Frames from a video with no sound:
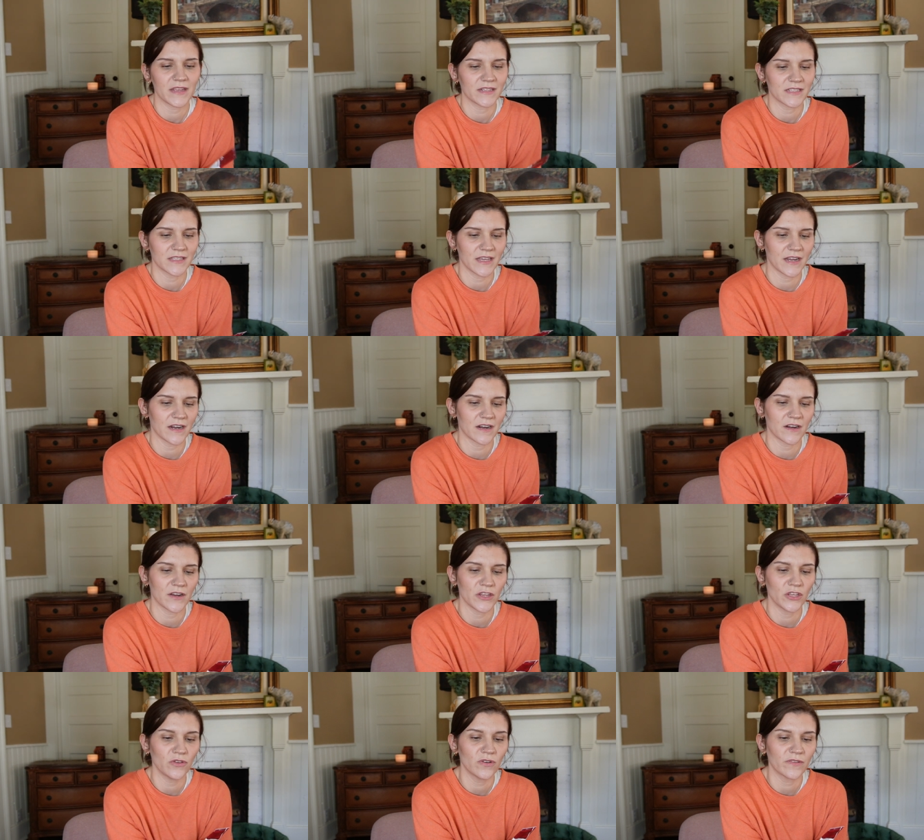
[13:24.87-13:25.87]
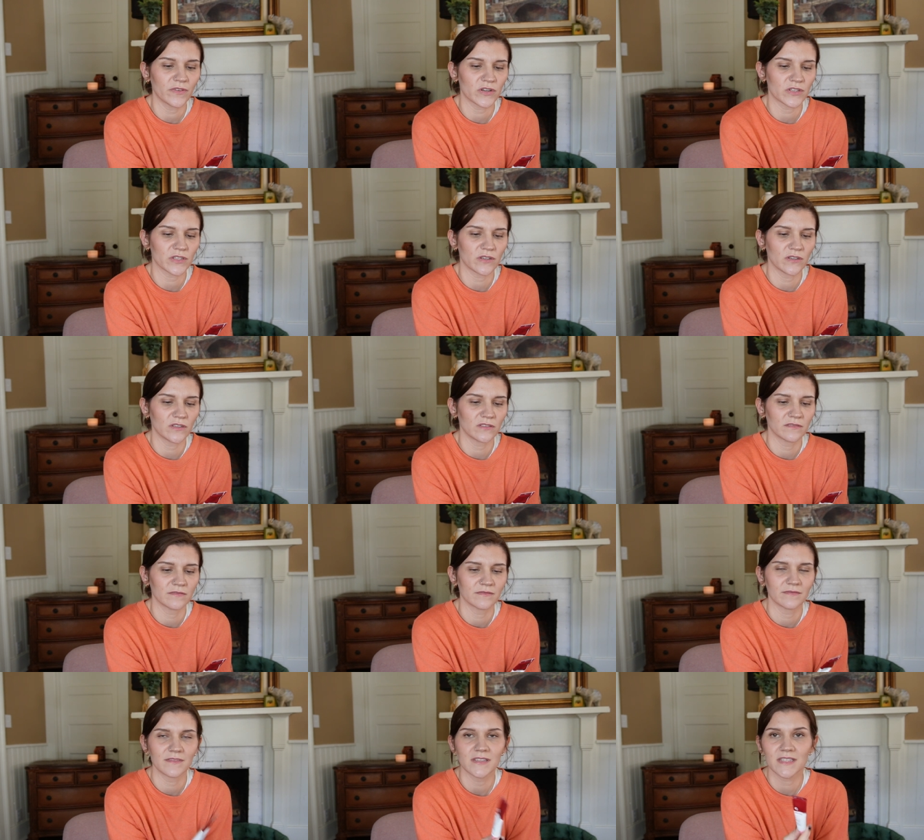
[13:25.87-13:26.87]
It's their universal
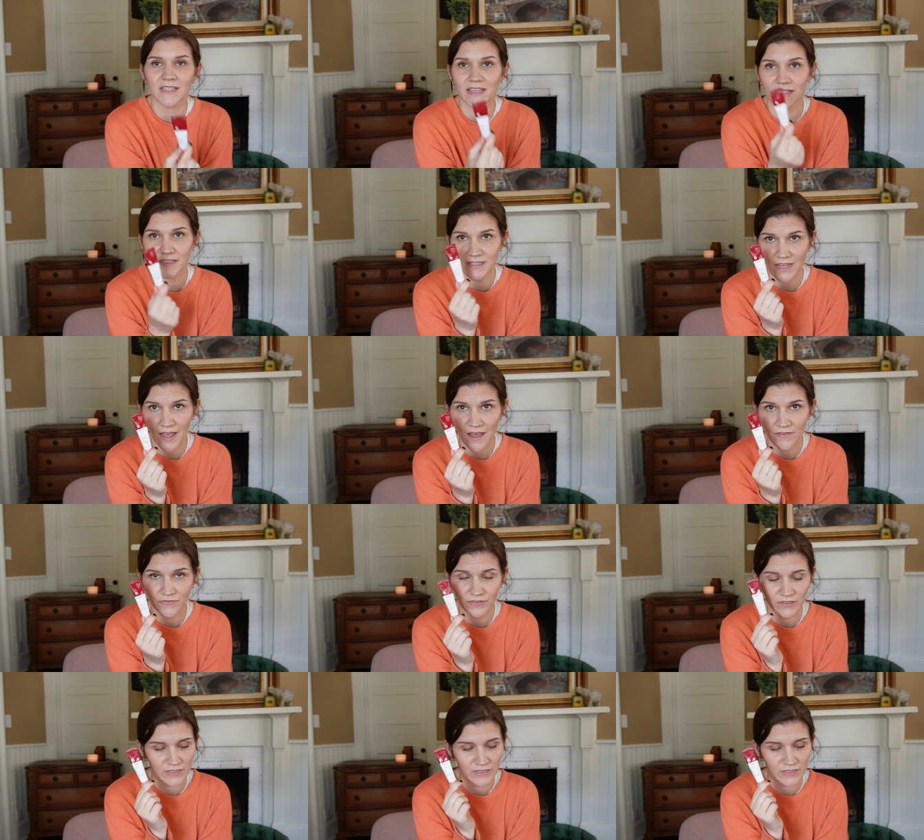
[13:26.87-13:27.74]
skin salve.